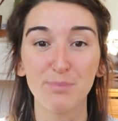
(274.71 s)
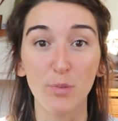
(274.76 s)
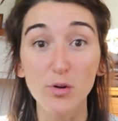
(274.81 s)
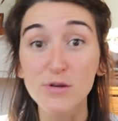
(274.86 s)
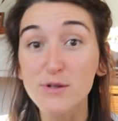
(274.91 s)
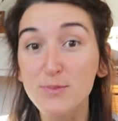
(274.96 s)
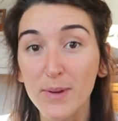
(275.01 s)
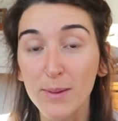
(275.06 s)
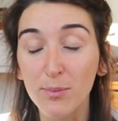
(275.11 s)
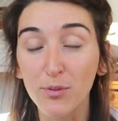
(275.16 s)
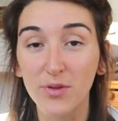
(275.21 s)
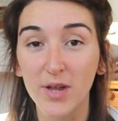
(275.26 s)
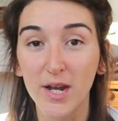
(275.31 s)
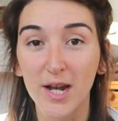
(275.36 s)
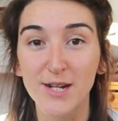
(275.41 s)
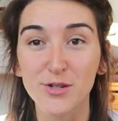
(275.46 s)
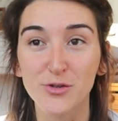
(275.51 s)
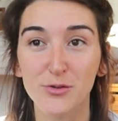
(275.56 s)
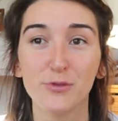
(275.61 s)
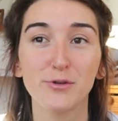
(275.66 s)
Most people that
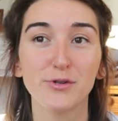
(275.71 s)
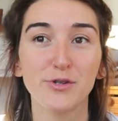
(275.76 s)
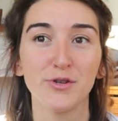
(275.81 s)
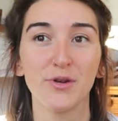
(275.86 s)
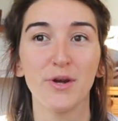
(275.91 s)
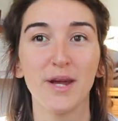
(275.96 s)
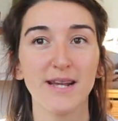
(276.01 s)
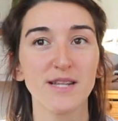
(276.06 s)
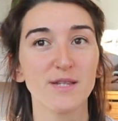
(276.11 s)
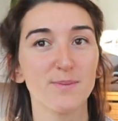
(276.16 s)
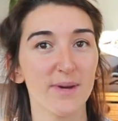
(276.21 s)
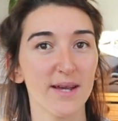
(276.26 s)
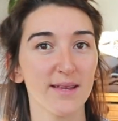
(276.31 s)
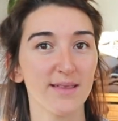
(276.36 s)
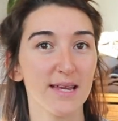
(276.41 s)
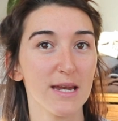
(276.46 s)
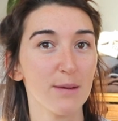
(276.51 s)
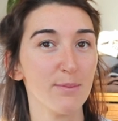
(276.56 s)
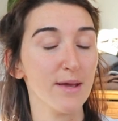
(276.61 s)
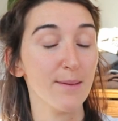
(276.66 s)
I talk to
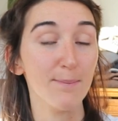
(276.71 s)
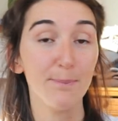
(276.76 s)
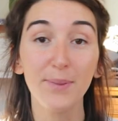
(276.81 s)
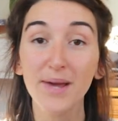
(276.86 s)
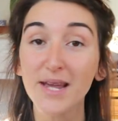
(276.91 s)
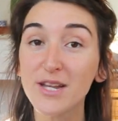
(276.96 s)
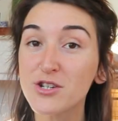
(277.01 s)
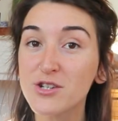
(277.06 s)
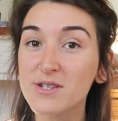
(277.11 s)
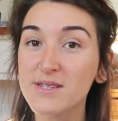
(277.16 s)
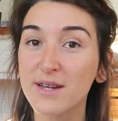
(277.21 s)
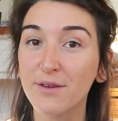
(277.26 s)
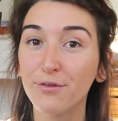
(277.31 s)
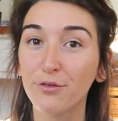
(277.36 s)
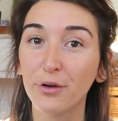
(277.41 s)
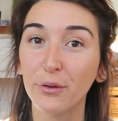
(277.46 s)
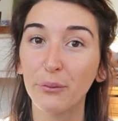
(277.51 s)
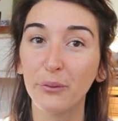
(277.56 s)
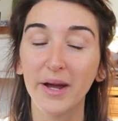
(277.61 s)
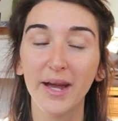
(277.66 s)
expect there to be beaches
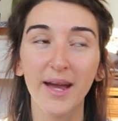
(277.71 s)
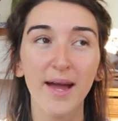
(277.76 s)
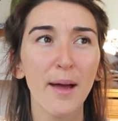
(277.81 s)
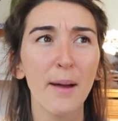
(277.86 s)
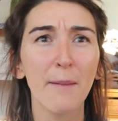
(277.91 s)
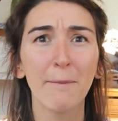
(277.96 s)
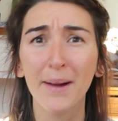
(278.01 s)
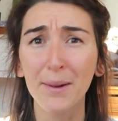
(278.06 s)
everywhere.